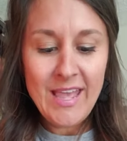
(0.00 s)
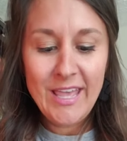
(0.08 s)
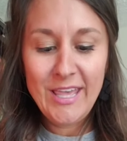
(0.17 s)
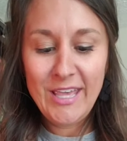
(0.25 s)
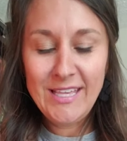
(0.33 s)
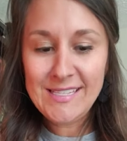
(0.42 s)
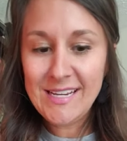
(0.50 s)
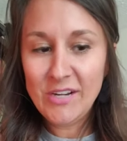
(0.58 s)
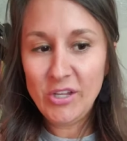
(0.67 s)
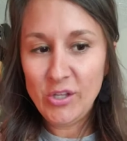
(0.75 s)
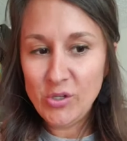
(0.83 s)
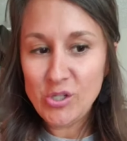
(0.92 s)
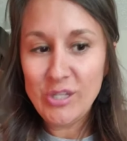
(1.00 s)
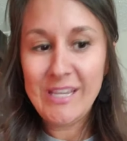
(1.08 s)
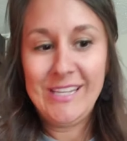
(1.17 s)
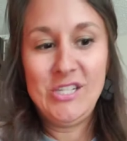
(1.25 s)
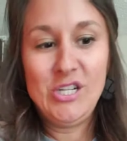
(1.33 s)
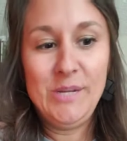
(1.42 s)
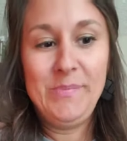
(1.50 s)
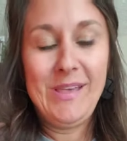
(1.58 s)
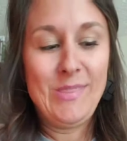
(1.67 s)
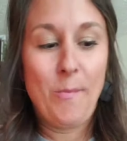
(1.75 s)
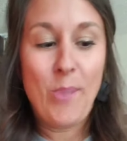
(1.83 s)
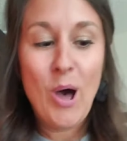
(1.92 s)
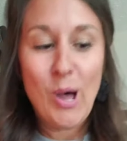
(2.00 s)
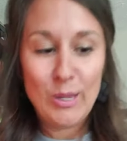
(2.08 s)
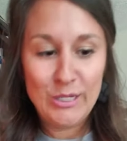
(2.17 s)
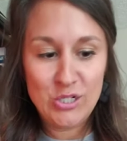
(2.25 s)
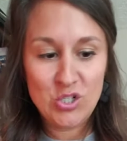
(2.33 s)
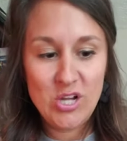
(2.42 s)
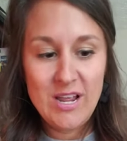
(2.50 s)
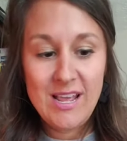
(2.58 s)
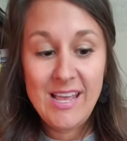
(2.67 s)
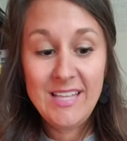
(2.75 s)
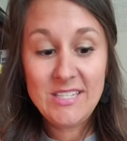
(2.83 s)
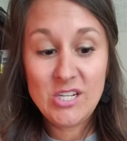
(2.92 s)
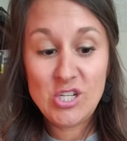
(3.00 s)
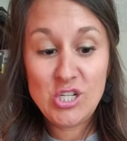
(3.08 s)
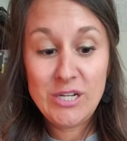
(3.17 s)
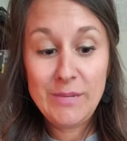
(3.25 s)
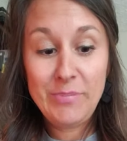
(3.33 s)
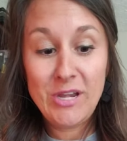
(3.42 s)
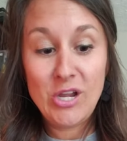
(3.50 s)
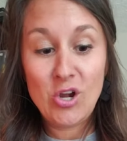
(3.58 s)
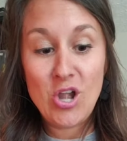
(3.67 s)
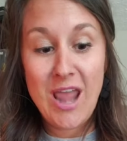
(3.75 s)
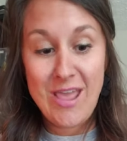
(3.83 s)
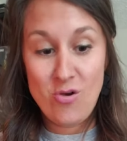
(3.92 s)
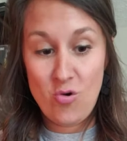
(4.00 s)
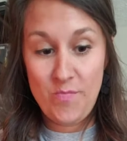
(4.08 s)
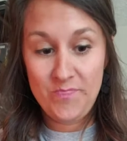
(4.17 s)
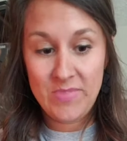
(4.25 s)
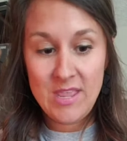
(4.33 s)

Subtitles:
it isn't usually a chip in the polish. It's a chip in your nail.